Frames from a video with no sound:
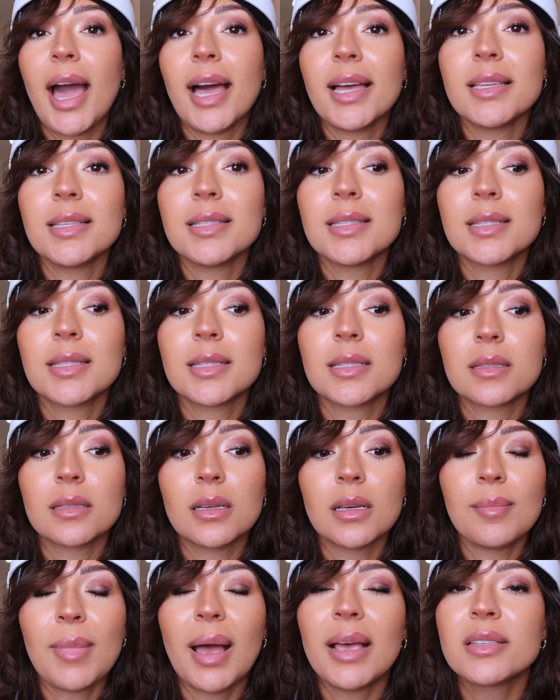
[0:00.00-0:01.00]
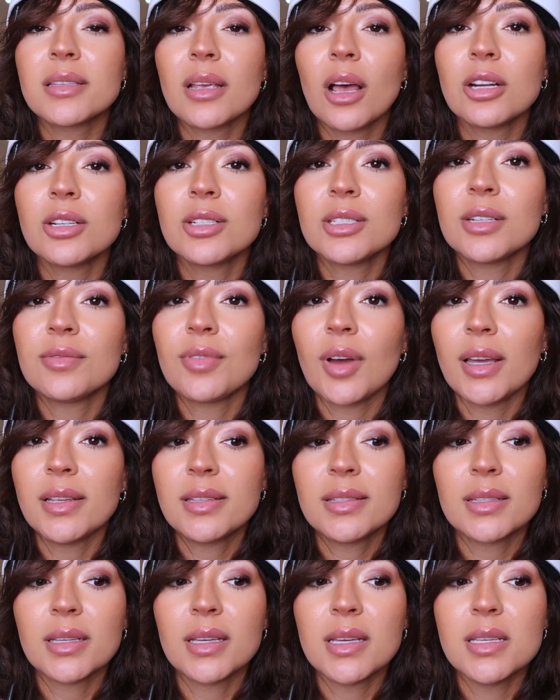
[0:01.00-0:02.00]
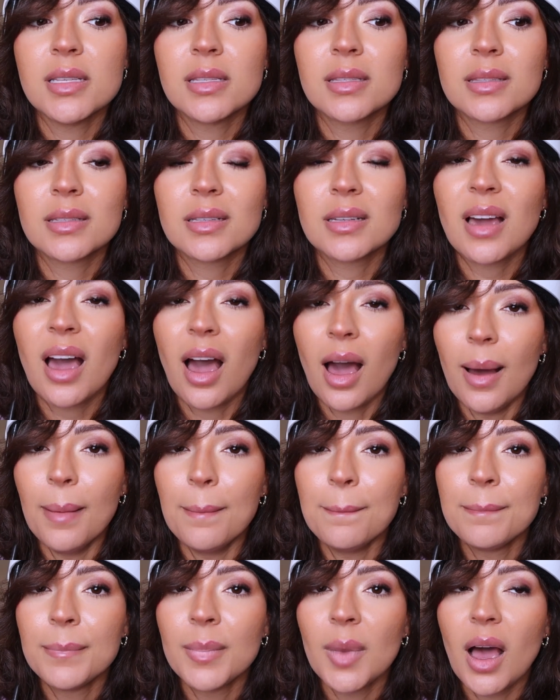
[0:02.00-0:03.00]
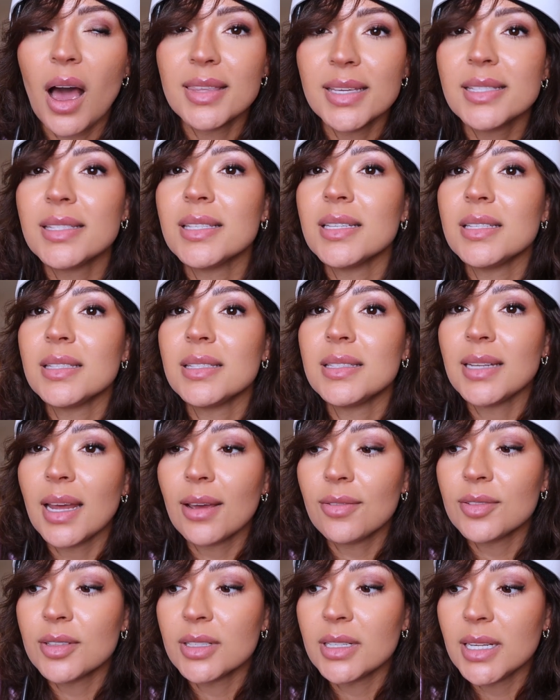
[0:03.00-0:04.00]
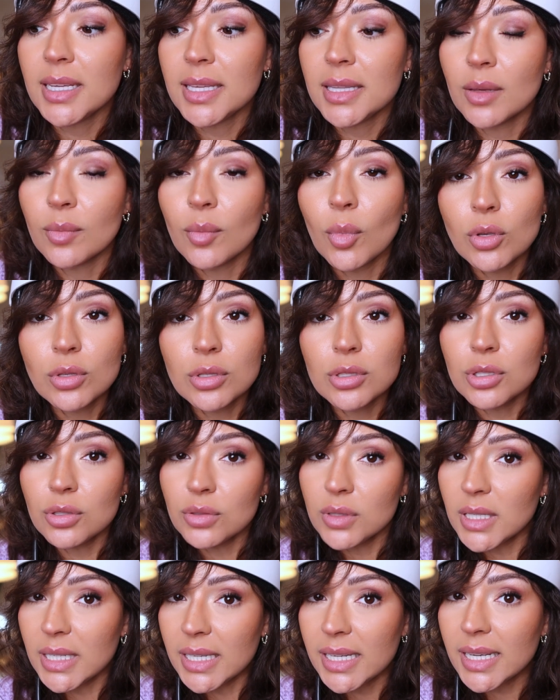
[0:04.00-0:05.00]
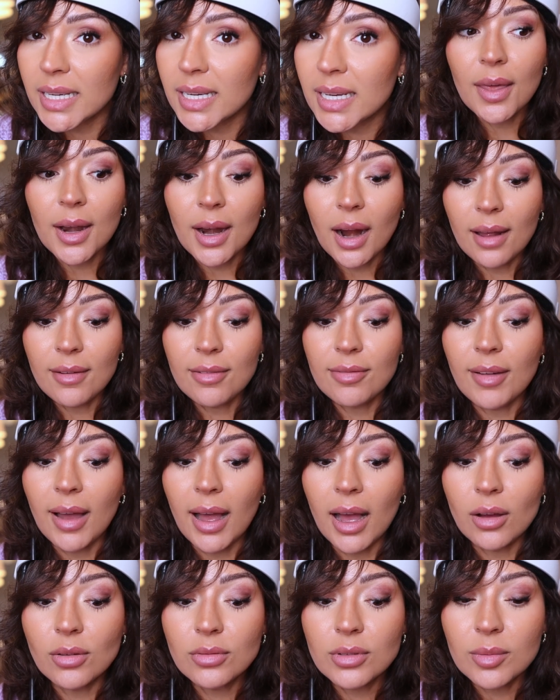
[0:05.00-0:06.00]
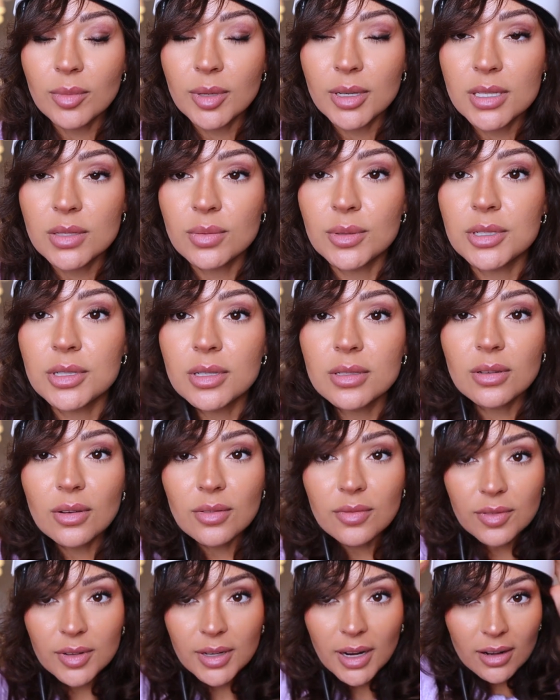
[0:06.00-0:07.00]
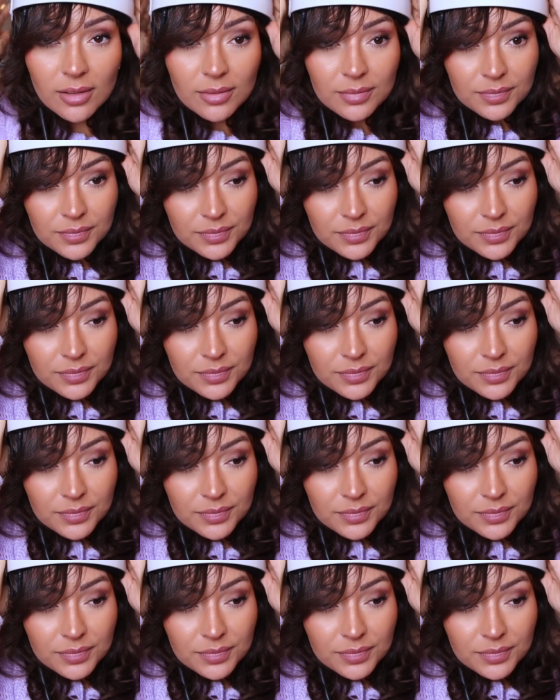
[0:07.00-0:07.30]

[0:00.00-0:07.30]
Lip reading: As massage devices come, this is definitely the most unique that I've found. I'm gonna switch this off for now.